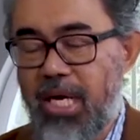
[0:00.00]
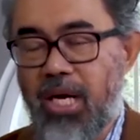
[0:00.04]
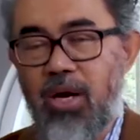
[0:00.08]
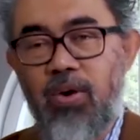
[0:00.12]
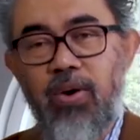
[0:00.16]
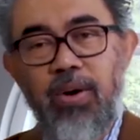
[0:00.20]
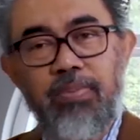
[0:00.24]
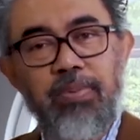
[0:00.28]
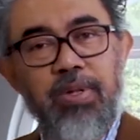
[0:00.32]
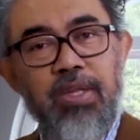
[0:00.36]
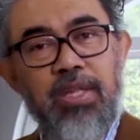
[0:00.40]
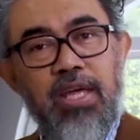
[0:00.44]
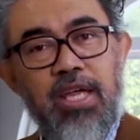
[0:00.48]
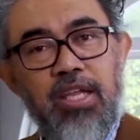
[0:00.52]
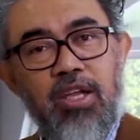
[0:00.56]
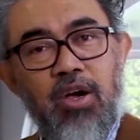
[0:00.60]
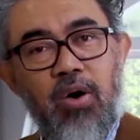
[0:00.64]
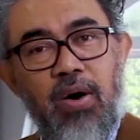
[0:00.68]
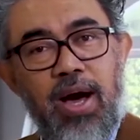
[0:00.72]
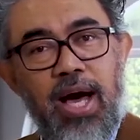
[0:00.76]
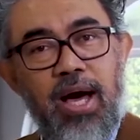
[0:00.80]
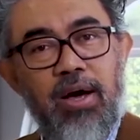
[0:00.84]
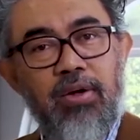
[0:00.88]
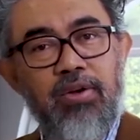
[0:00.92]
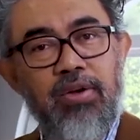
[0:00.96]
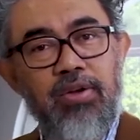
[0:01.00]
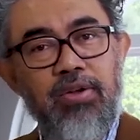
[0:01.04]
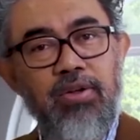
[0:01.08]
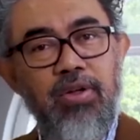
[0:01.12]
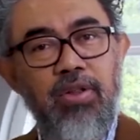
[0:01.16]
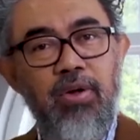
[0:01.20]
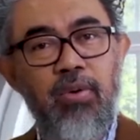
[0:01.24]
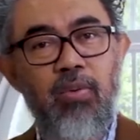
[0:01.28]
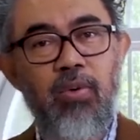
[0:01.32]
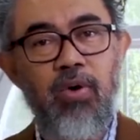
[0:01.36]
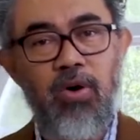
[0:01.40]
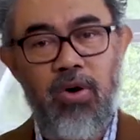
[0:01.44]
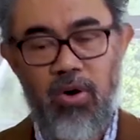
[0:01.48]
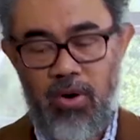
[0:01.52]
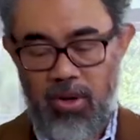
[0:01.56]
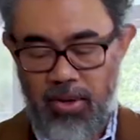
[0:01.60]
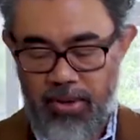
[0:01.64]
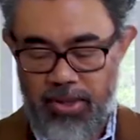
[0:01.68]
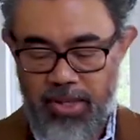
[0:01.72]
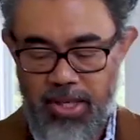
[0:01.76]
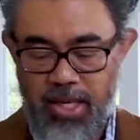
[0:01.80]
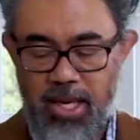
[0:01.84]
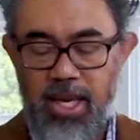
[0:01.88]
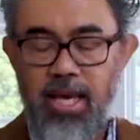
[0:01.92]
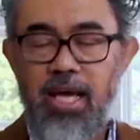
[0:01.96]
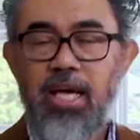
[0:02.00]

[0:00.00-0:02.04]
equipped and they'd go out into the world.